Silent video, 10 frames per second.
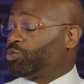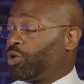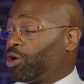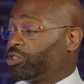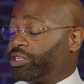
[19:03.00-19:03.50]

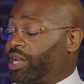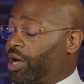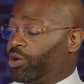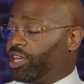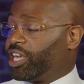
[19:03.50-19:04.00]
brokers are not
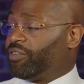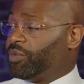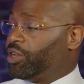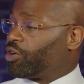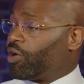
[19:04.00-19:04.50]
going to give
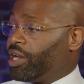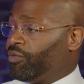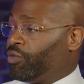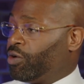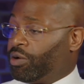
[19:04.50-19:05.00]
me the credit
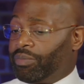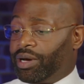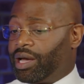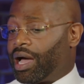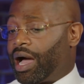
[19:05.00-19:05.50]
for it,
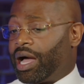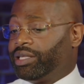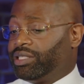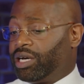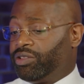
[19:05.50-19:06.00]
but I
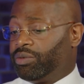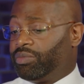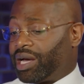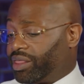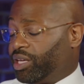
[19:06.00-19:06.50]
tell them,
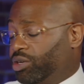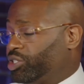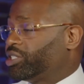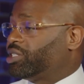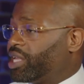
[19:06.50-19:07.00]
I think you
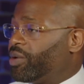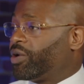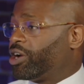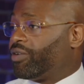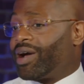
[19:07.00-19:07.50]
should stay where
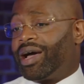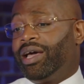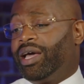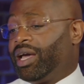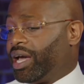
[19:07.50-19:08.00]
you're at.
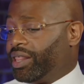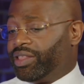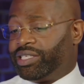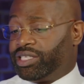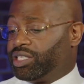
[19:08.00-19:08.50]
And
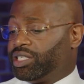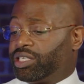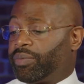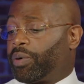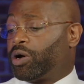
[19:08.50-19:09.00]
this is just
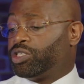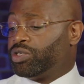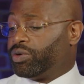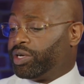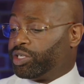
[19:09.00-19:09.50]
a
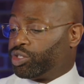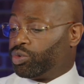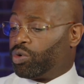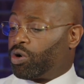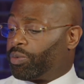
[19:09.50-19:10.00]
personal
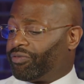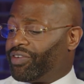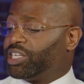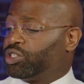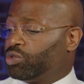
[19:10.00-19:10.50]
issue or
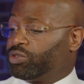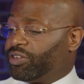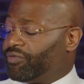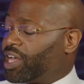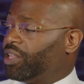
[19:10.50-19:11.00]
professional
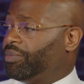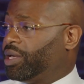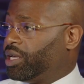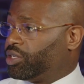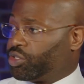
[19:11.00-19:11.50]

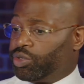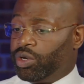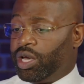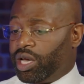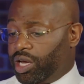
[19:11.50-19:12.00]
development issue.
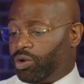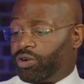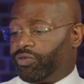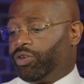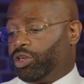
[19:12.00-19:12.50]
In order
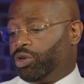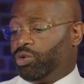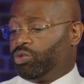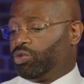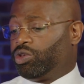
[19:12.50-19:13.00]
for
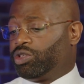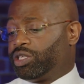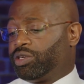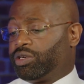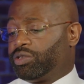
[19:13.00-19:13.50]
you
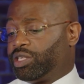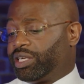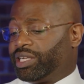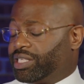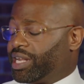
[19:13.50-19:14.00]
to
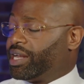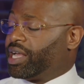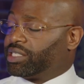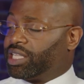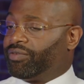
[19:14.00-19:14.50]
get to that
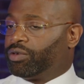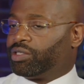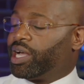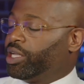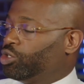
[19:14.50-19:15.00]
next level, it's
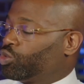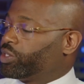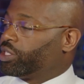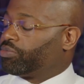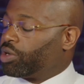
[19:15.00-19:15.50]
not you
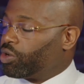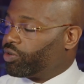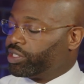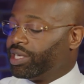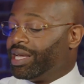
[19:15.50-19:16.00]
switching
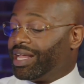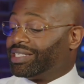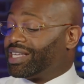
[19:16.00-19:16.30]
brokerage. That's